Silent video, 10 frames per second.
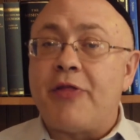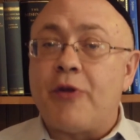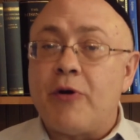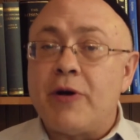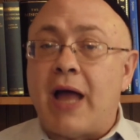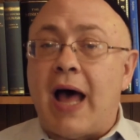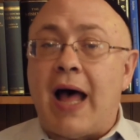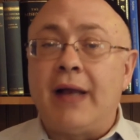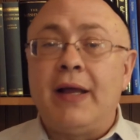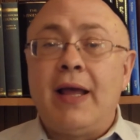third
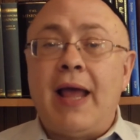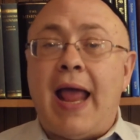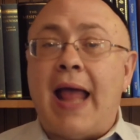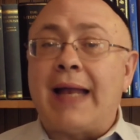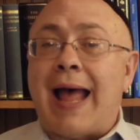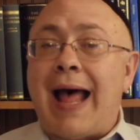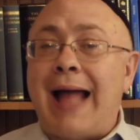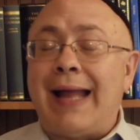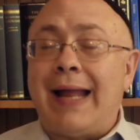God, and on